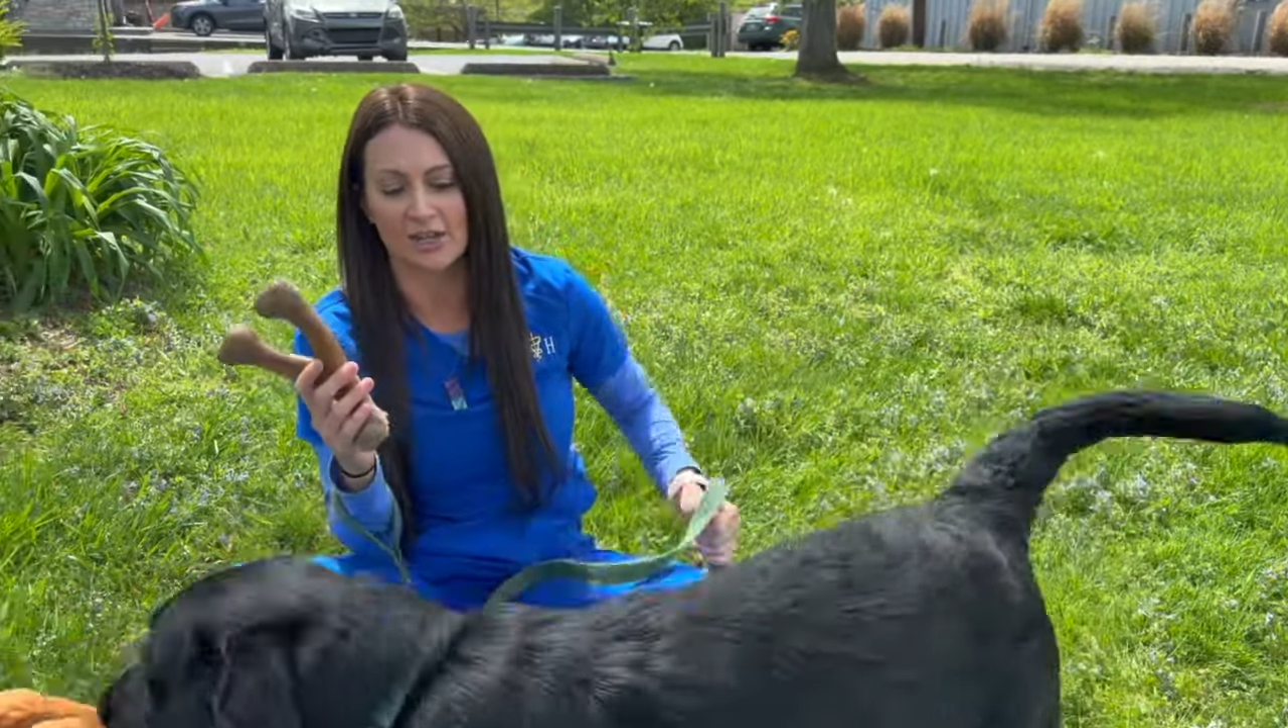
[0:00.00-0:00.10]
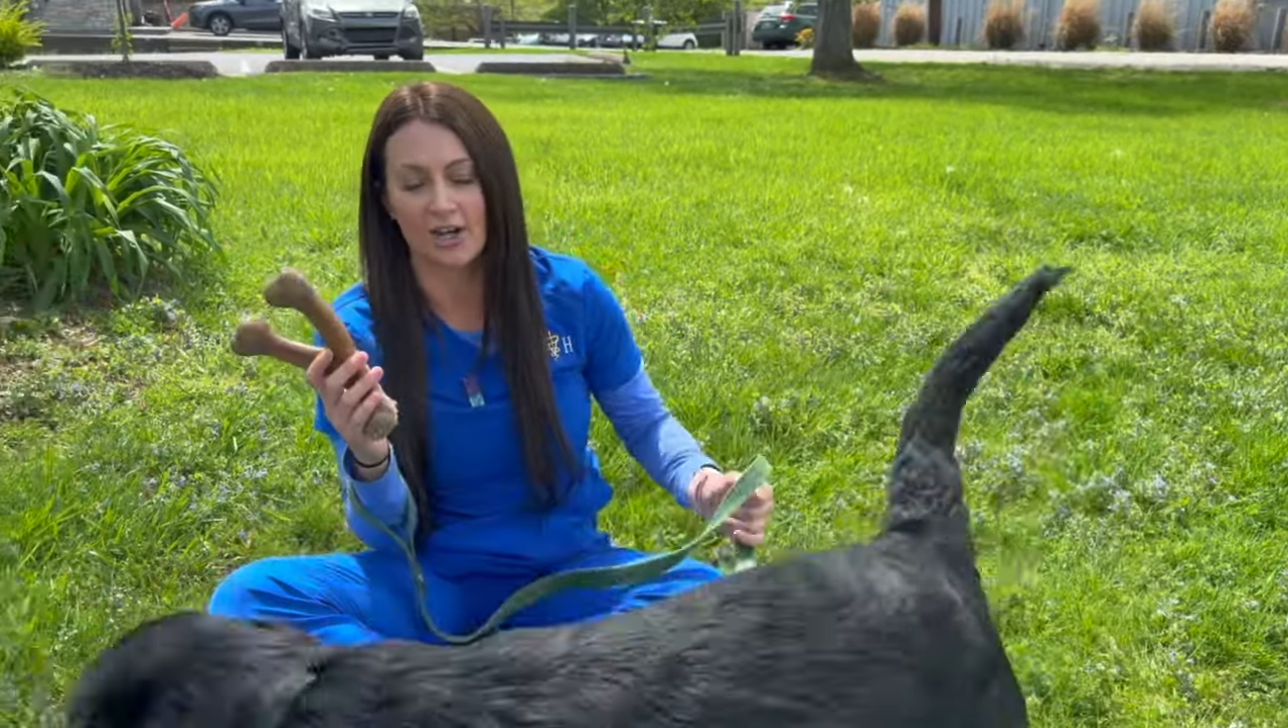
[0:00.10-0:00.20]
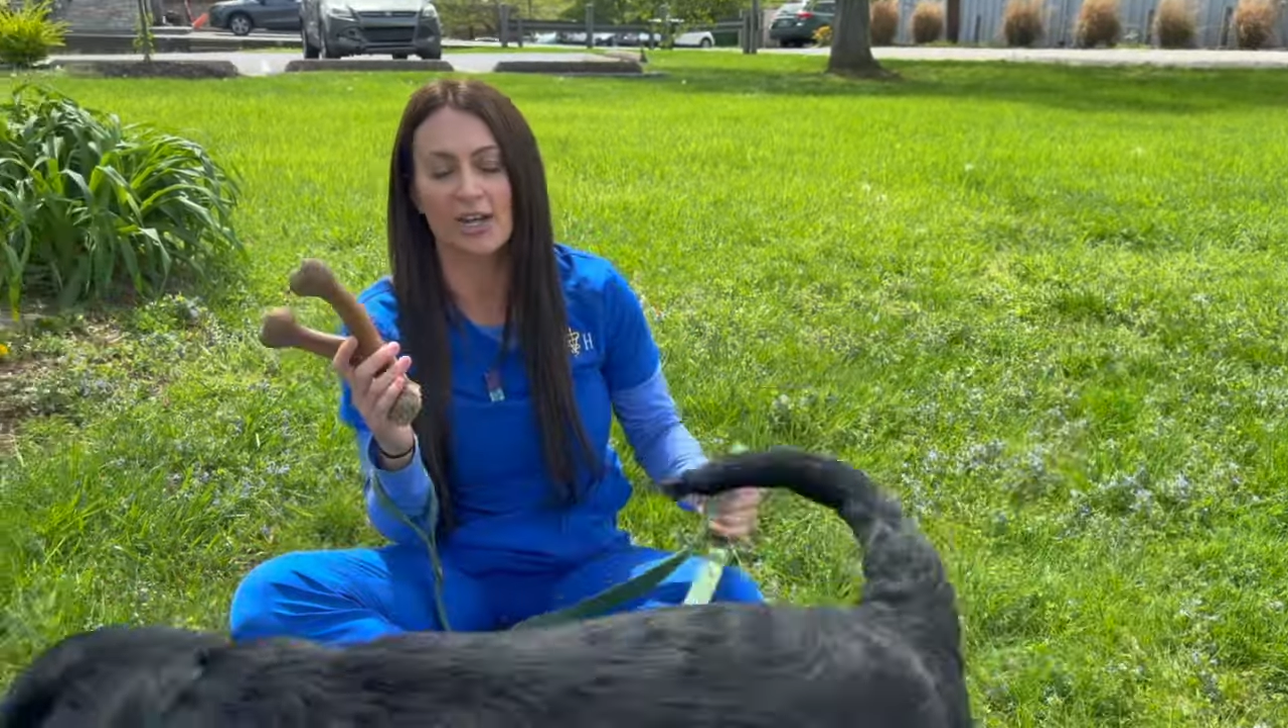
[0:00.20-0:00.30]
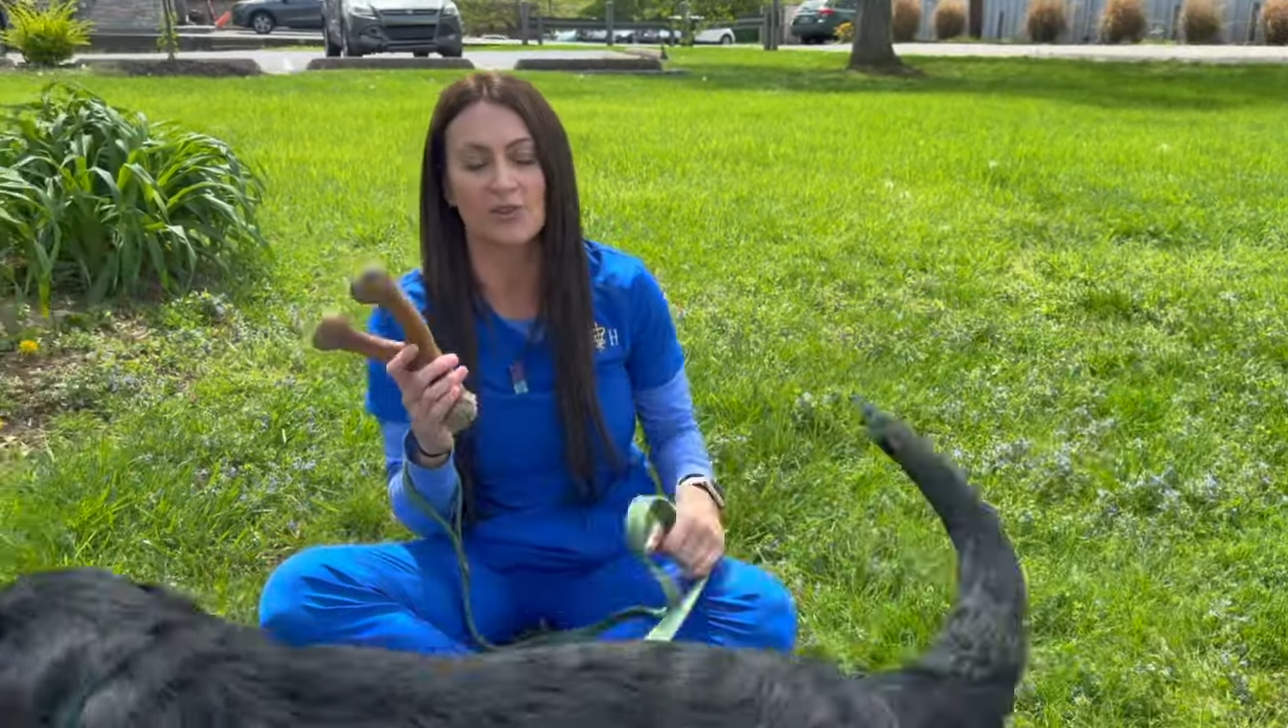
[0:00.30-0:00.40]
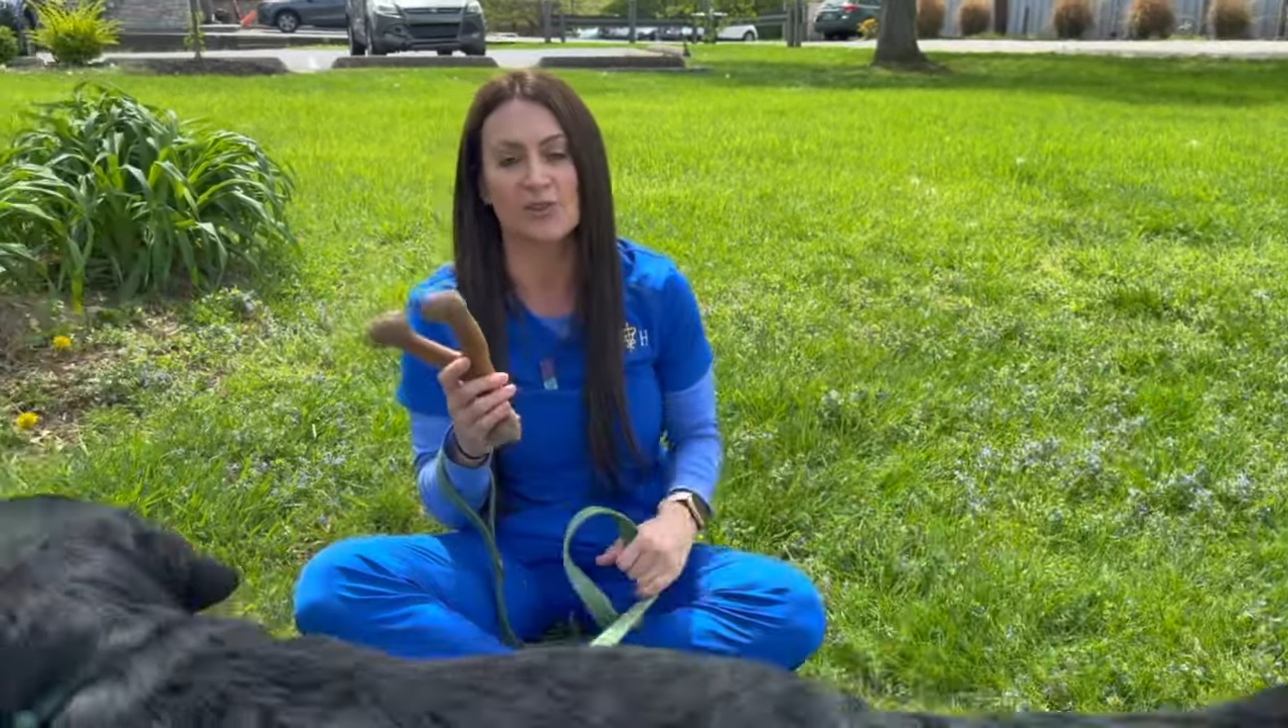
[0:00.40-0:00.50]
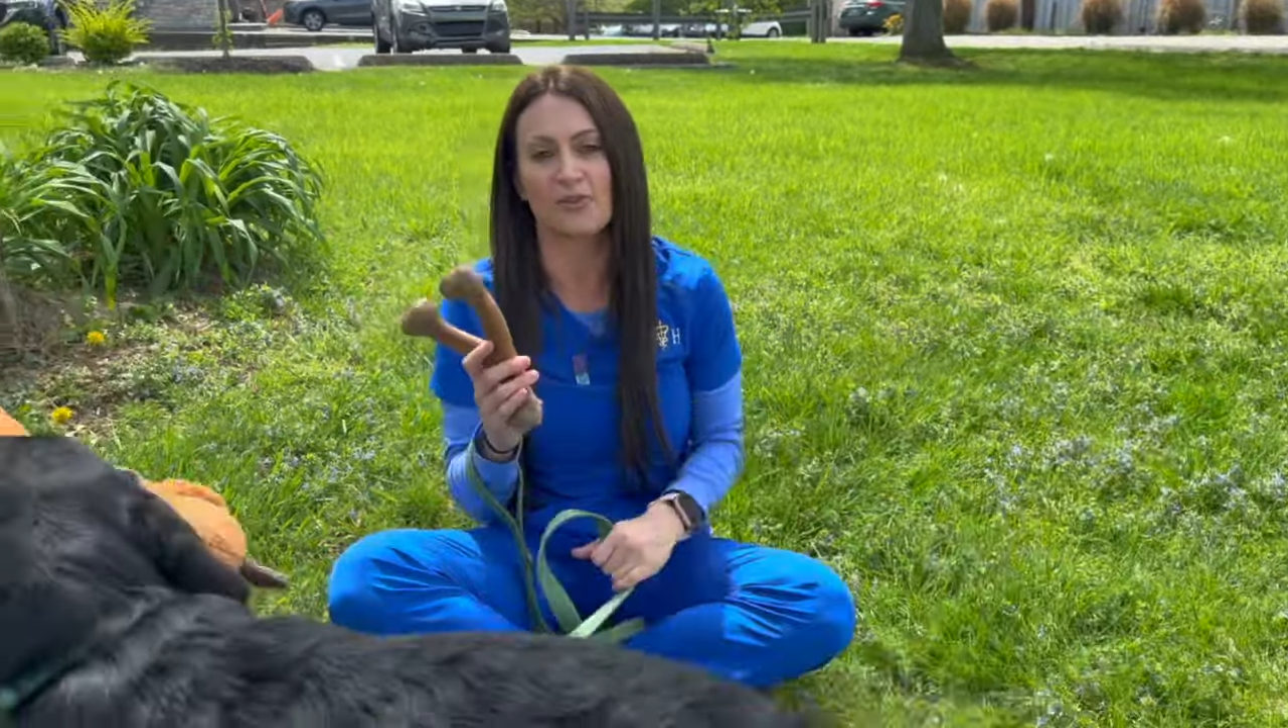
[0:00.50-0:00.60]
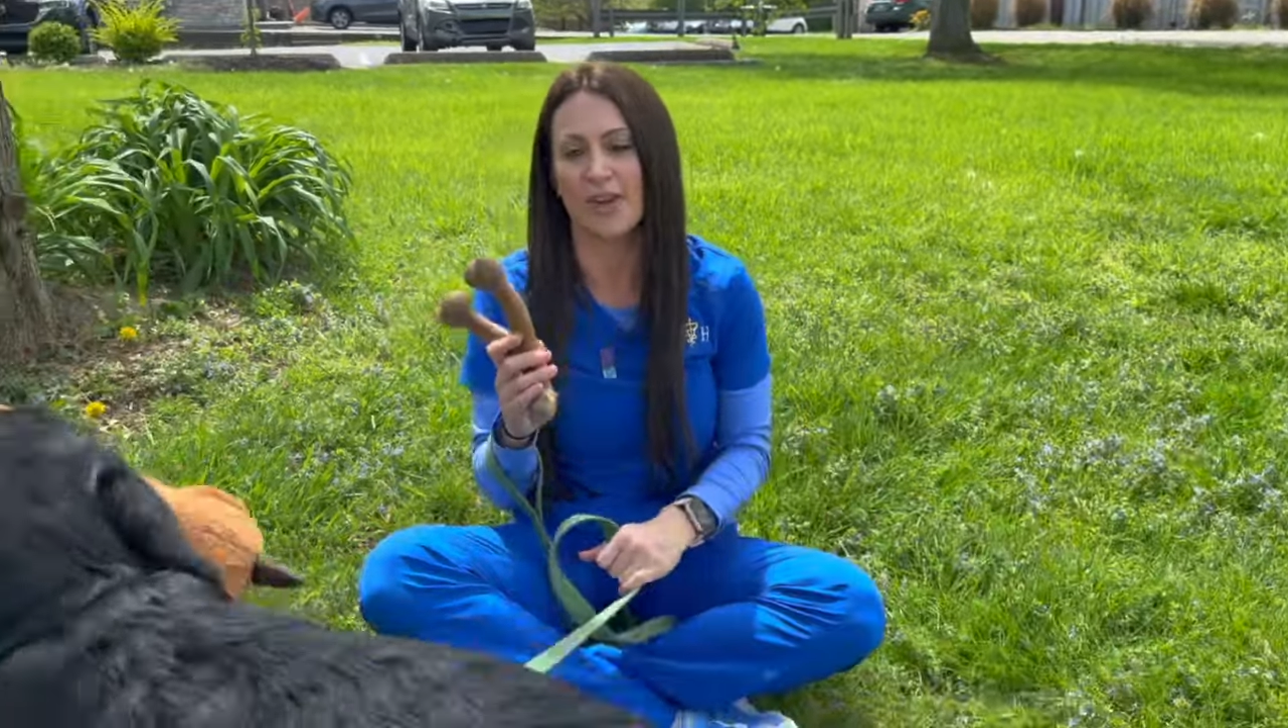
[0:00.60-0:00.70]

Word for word: or his new